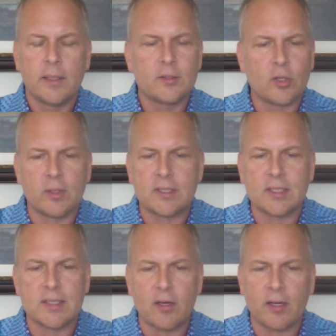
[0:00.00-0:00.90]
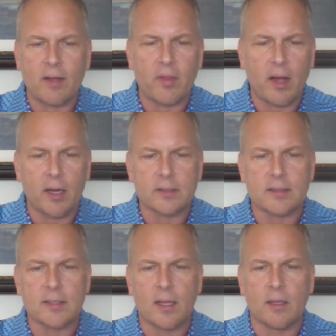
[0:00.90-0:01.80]
And Tony says, I don't have the heart
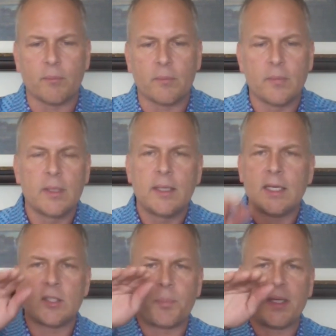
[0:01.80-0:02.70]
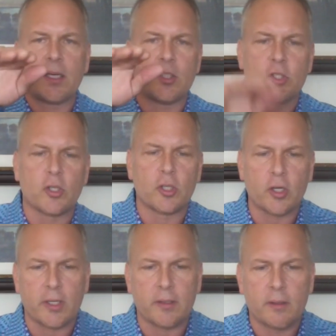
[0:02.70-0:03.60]
to tell him. It's because
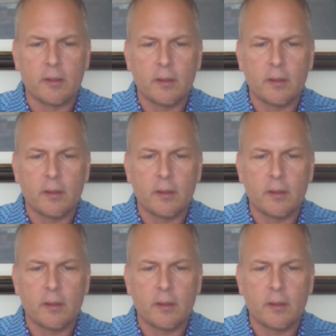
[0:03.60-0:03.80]
good.